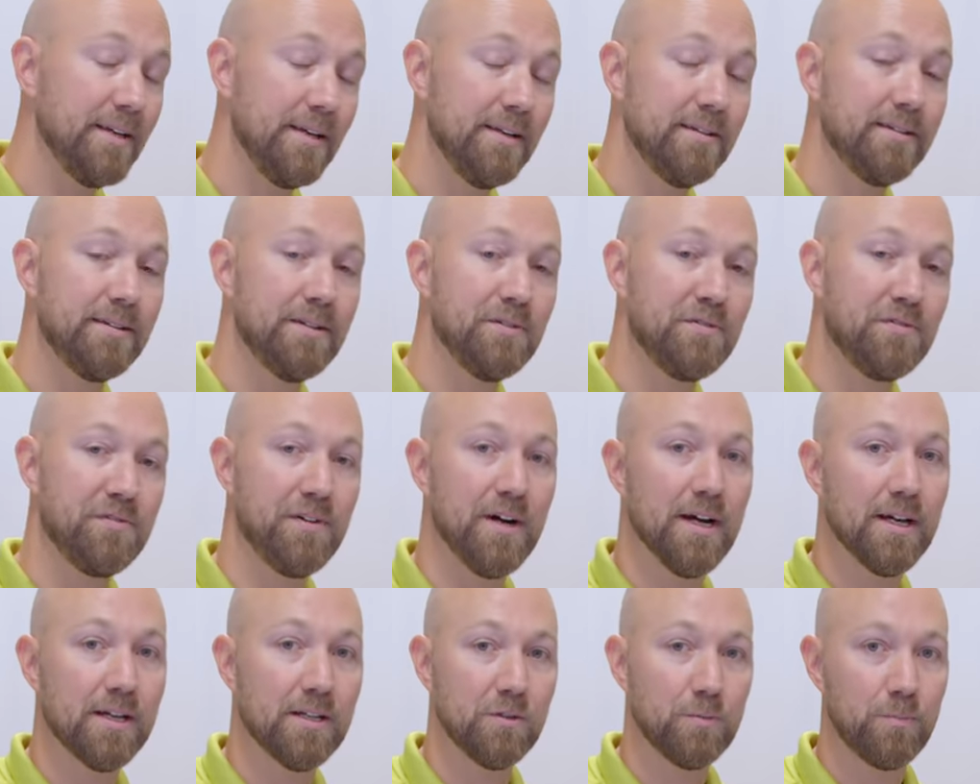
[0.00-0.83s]
is the
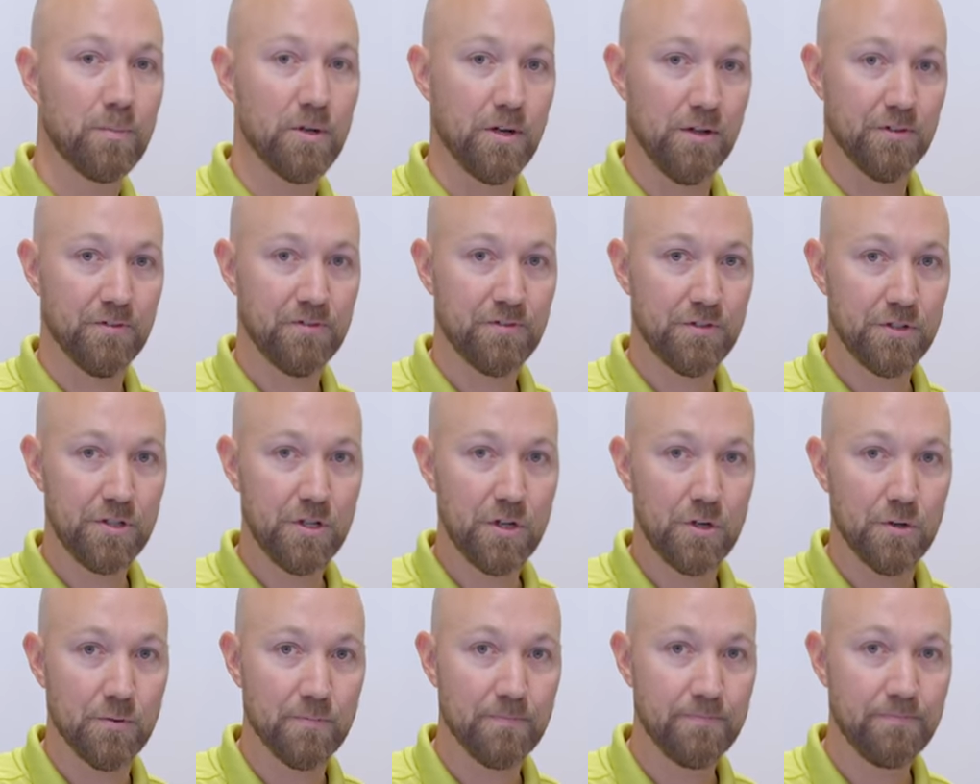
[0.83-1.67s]
ficus plant for
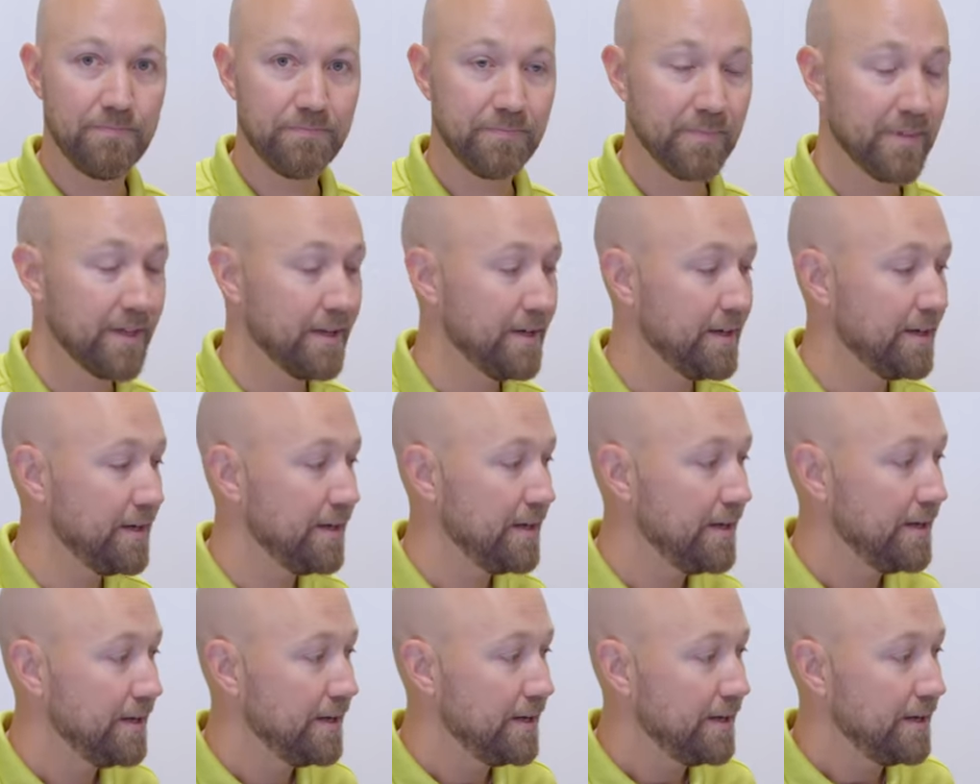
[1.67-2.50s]
you.
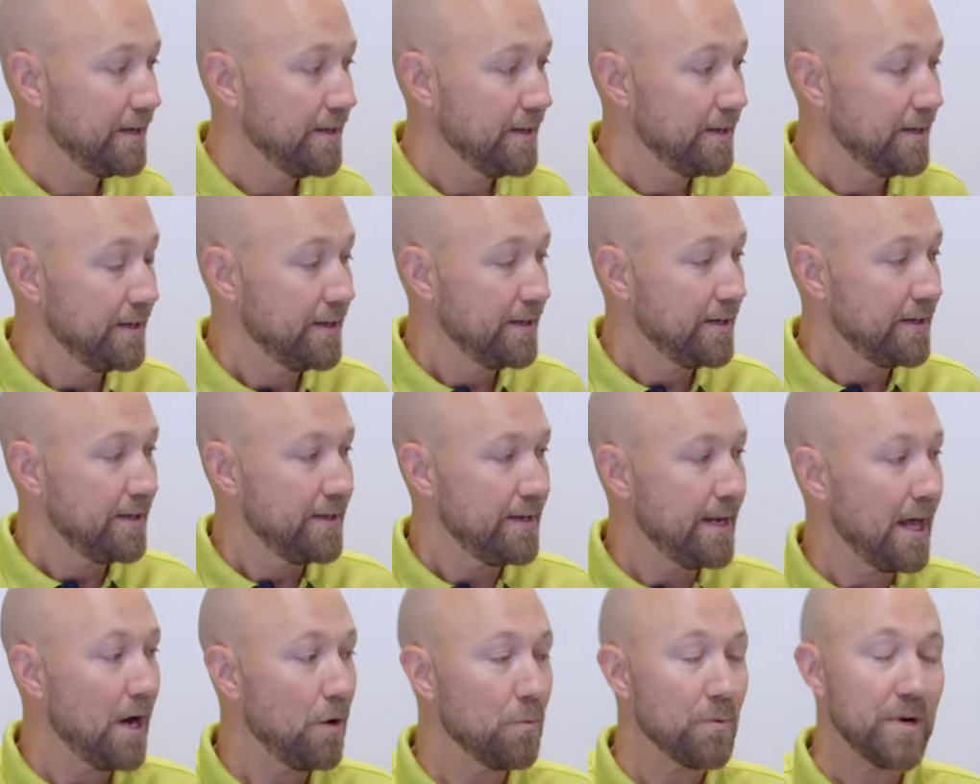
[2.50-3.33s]

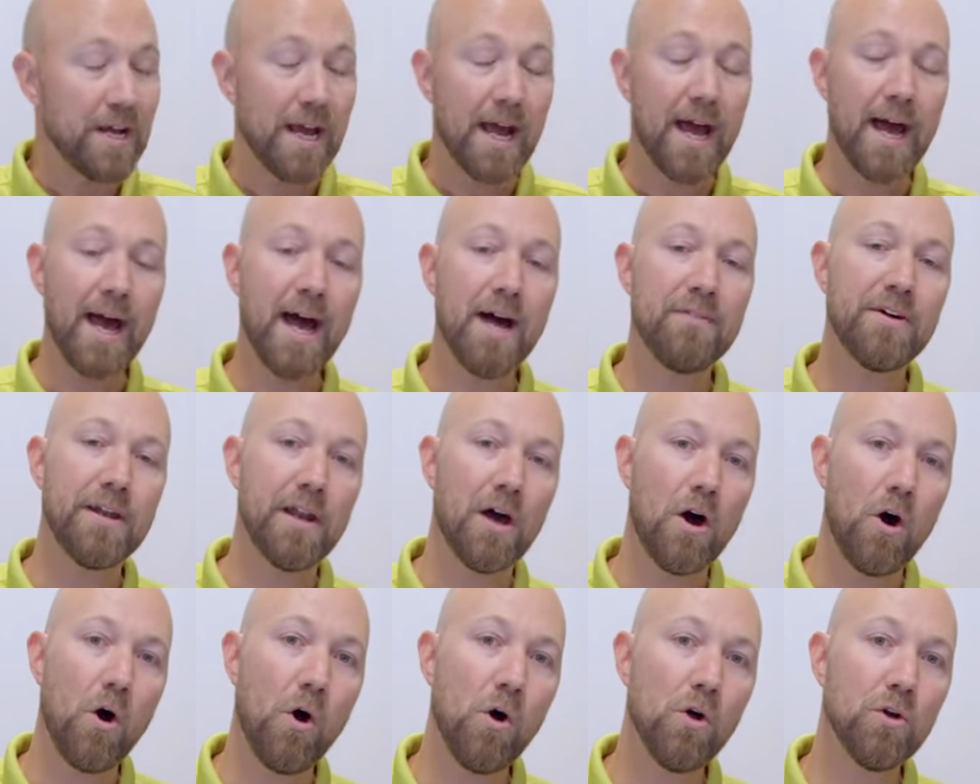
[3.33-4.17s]
Now, we have an
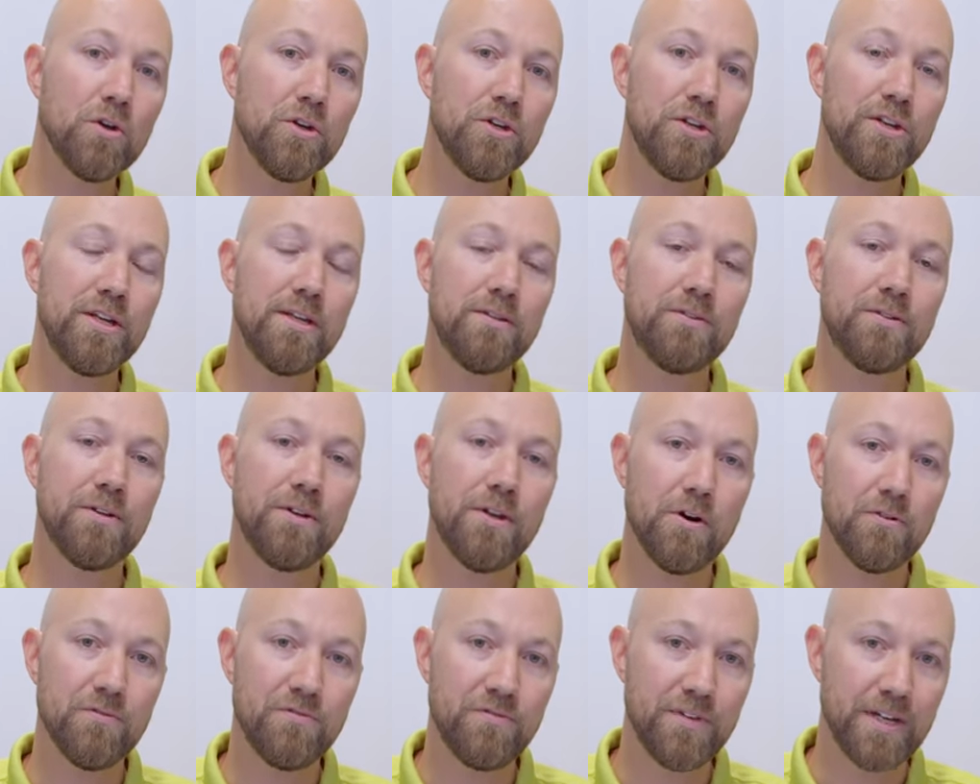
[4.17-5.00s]

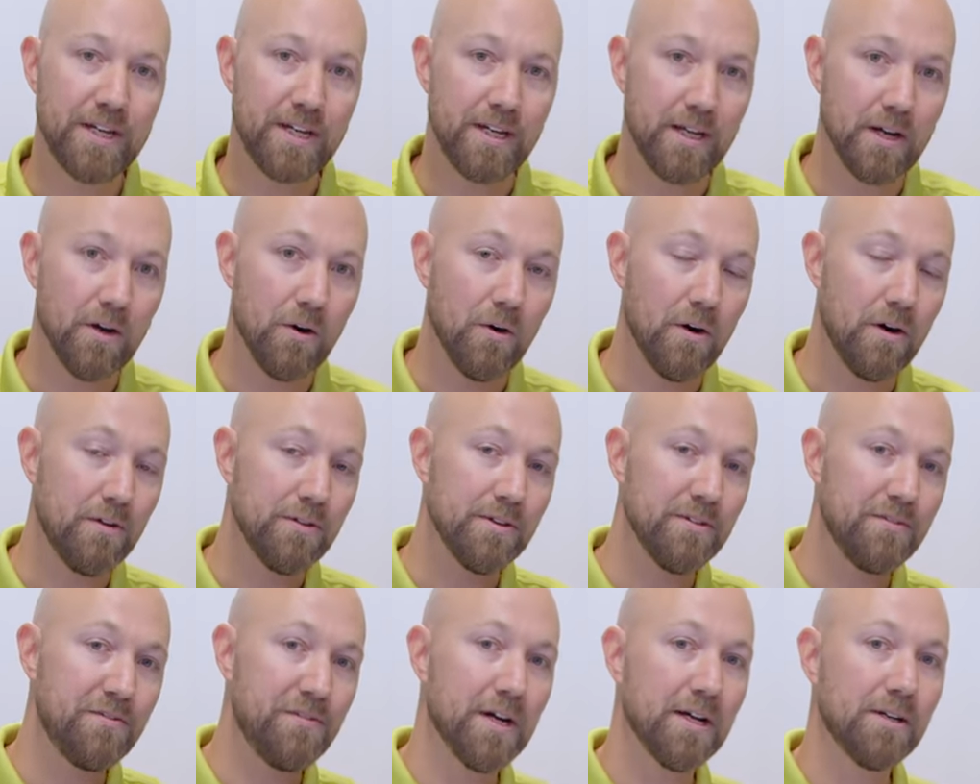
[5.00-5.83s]
all-you-need-to-know video
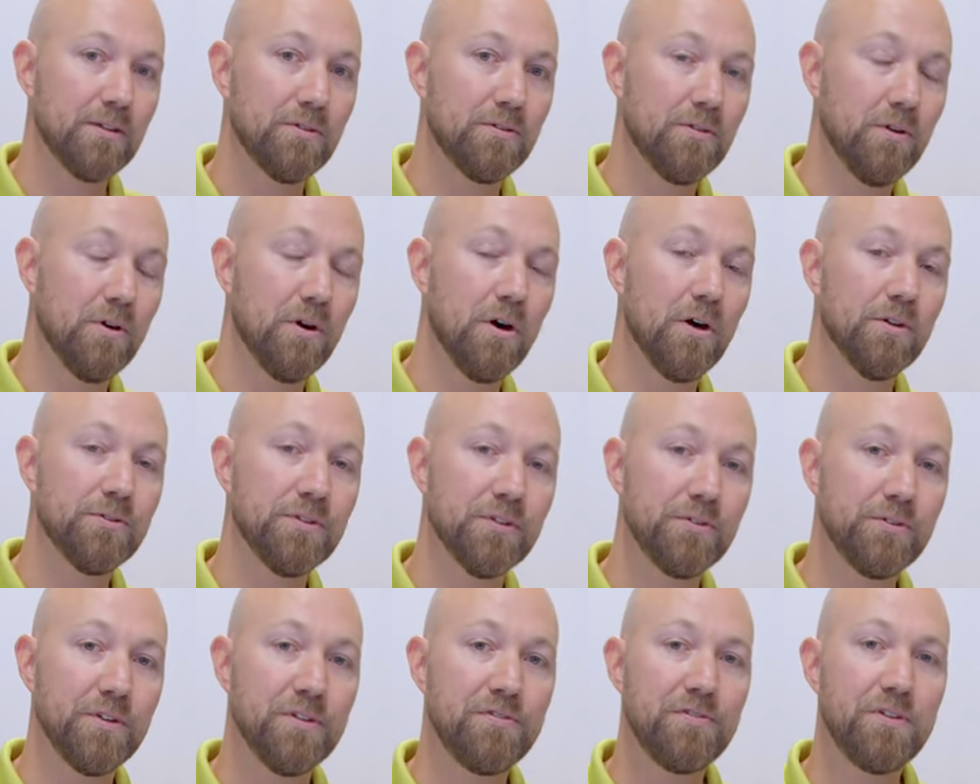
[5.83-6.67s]
on the Ficus
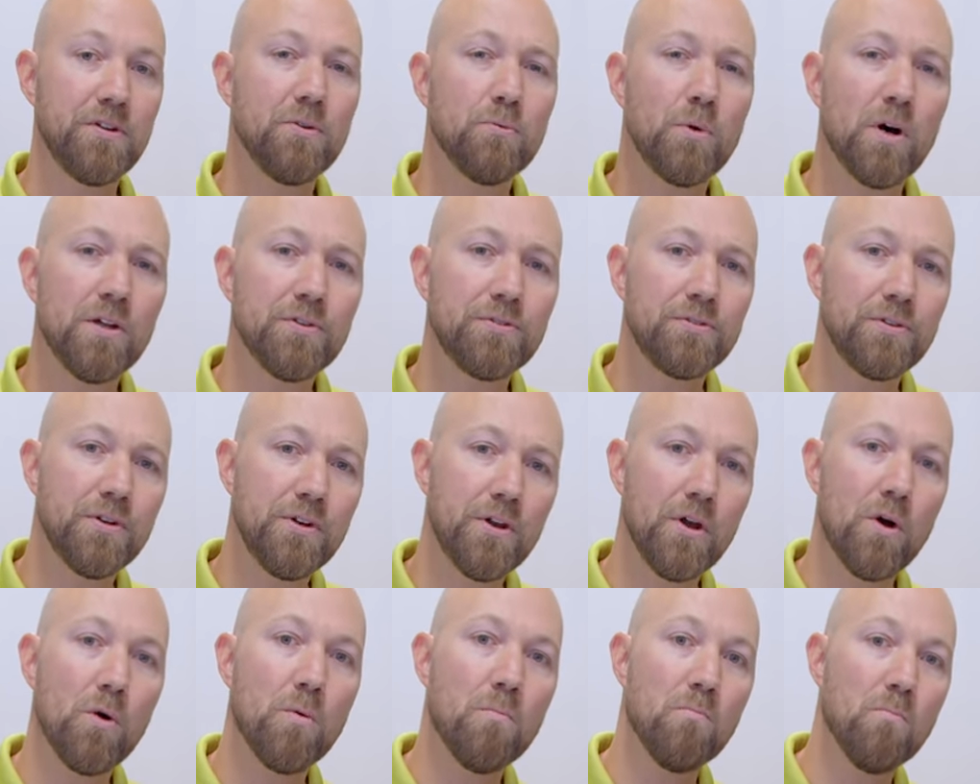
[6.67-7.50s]
lyrata, so if you want to
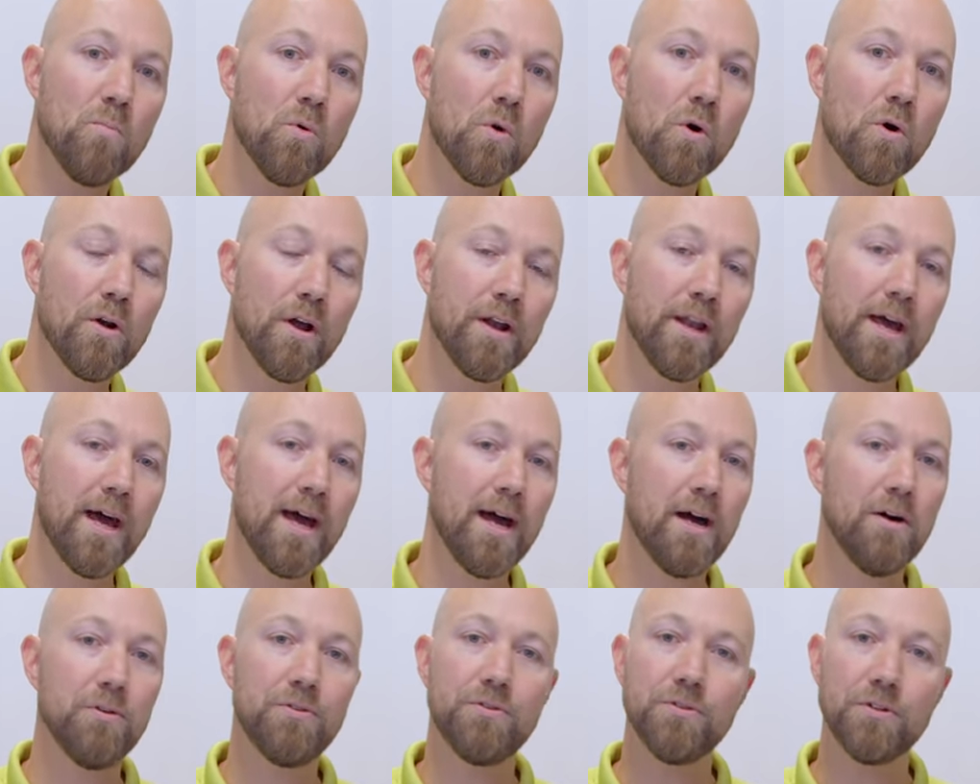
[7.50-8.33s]
know more on
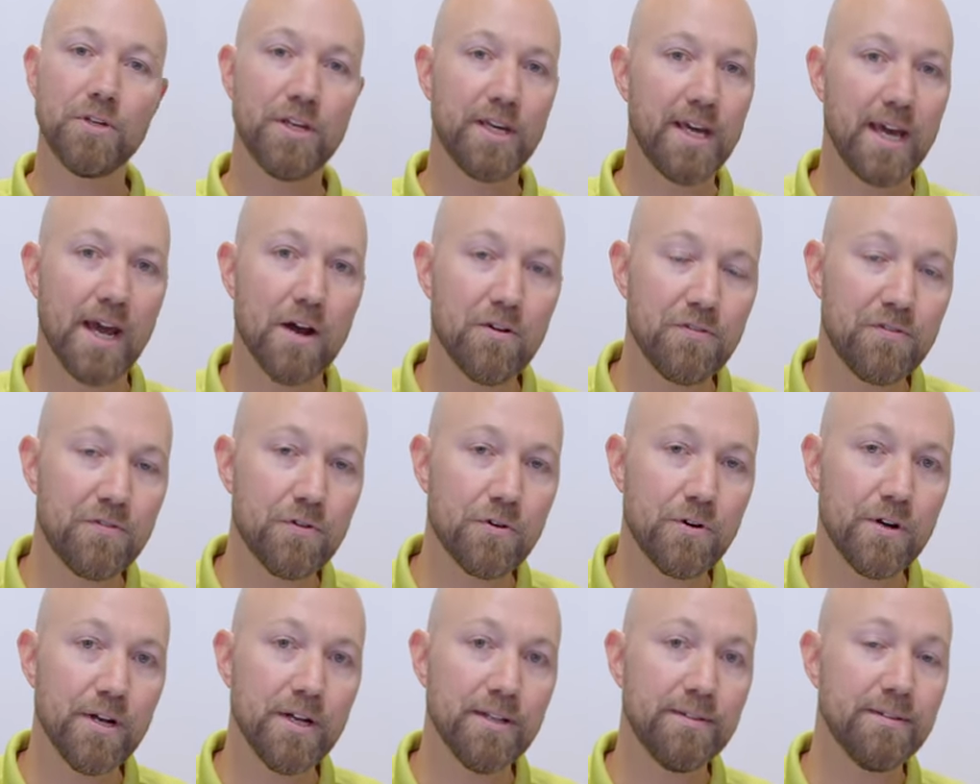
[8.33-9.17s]
how to care
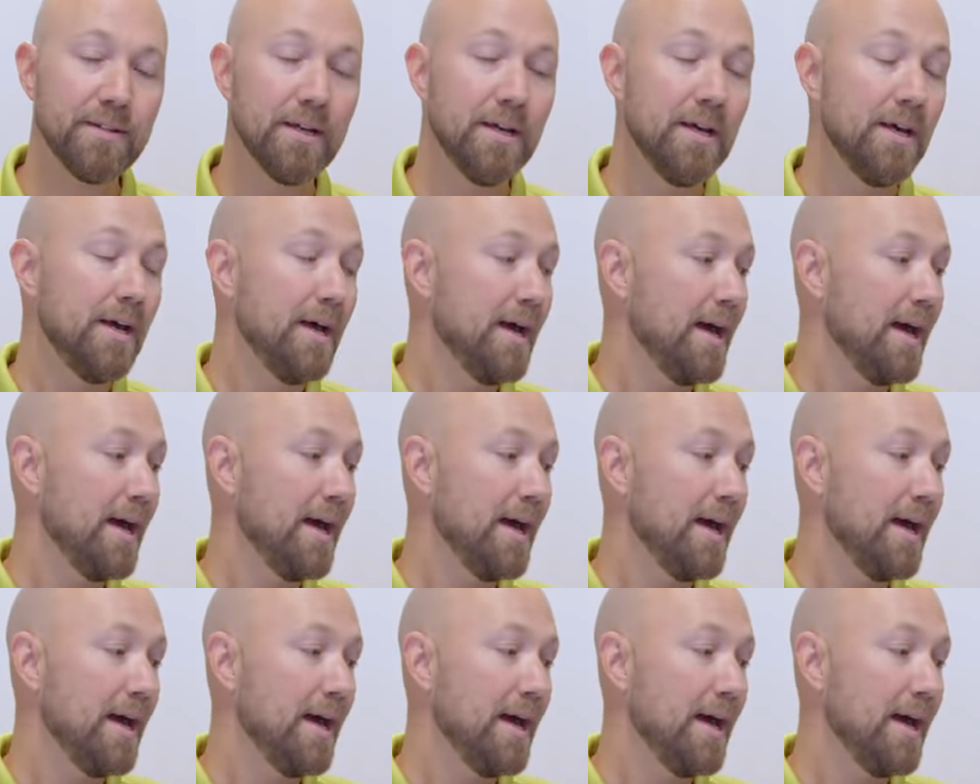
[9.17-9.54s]
for it